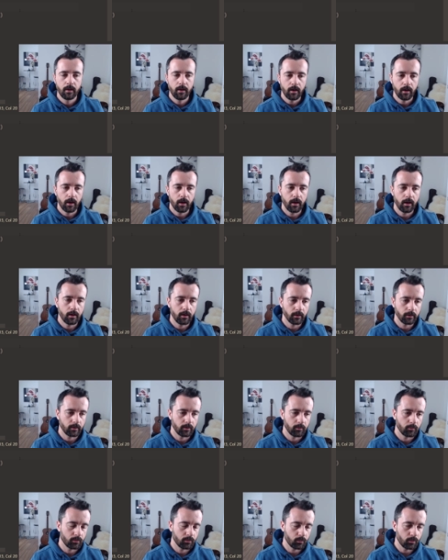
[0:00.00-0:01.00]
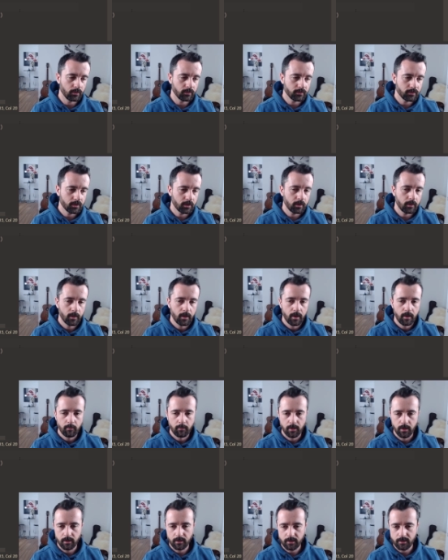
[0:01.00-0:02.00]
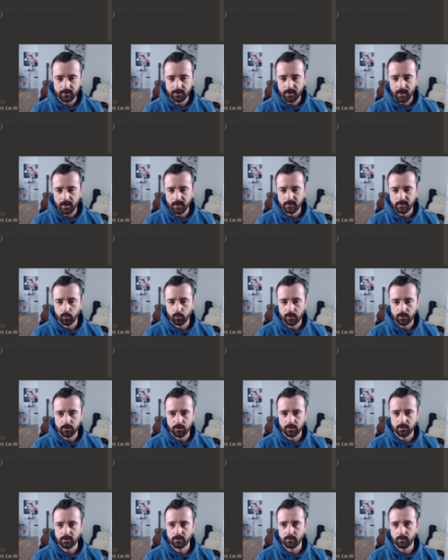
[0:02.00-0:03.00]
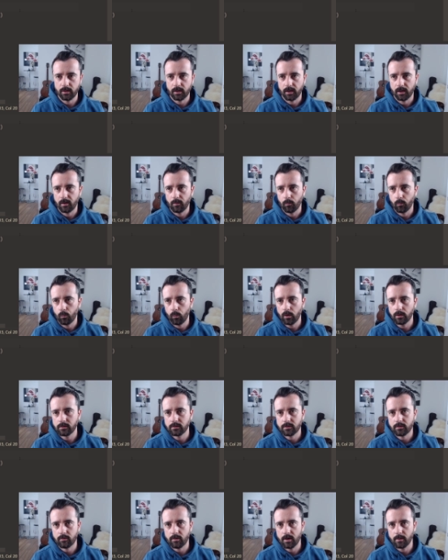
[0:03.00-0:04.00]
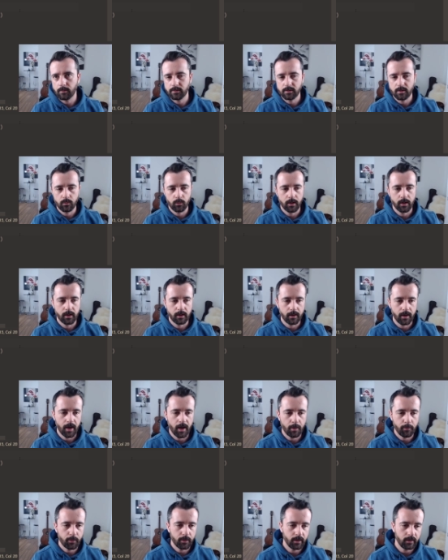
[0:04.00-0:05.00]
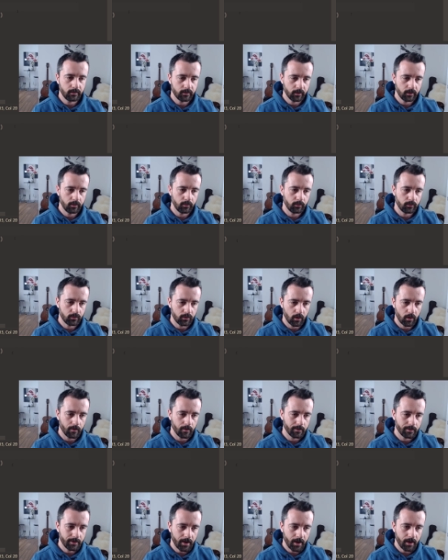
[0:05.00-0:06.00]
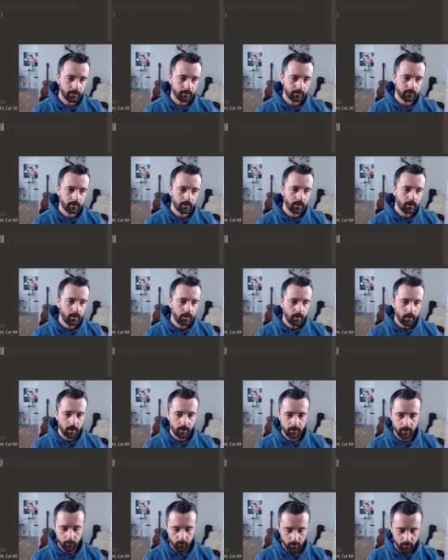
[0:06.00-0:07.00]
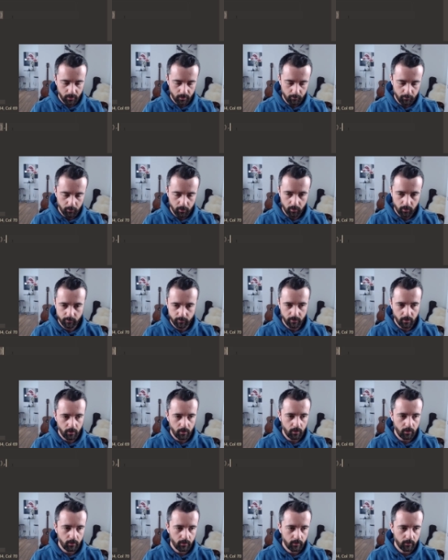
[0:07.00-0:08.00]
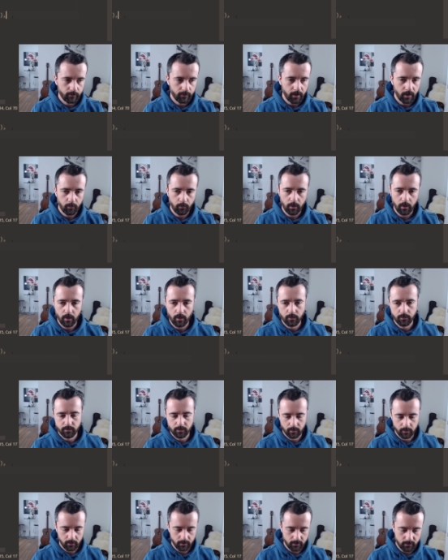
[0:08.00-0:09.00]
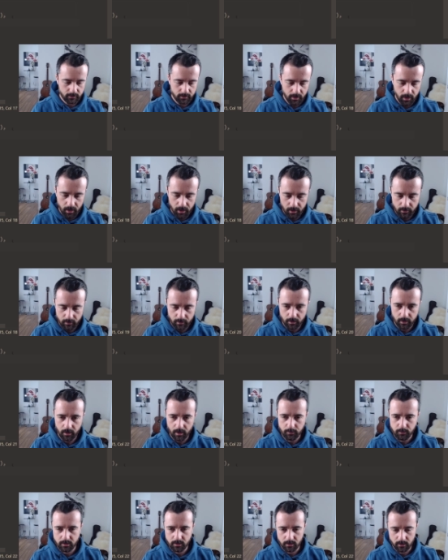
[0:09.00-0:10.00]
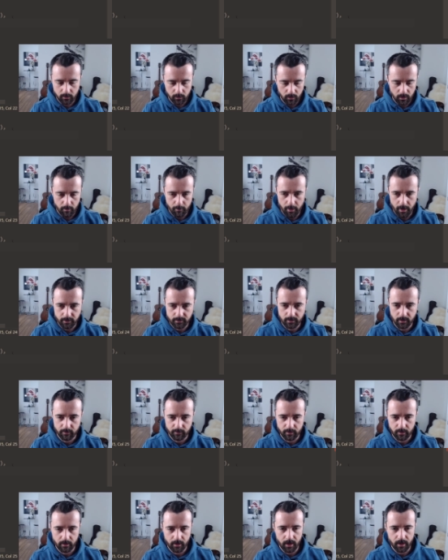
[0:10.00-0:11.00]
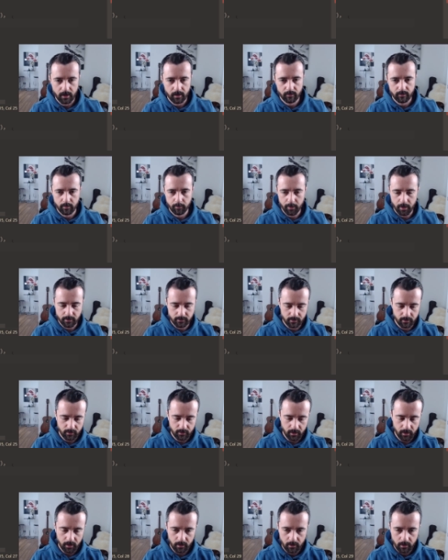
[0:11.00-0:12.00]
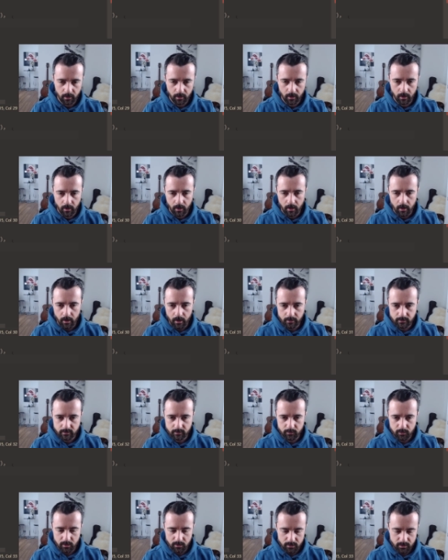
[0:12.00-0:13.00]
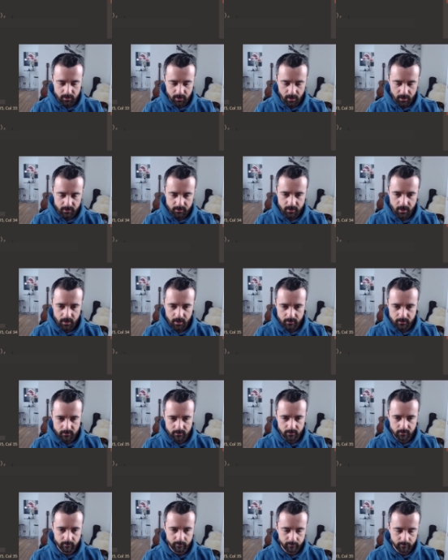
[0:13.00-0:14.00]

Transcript: uh, like you would want to. But in this case, we're just doing it in one script. So we're gonna happily do dot .get and then we're going to move on and we're also going to say the i'm just going to call it meta for lack of a better thing item.css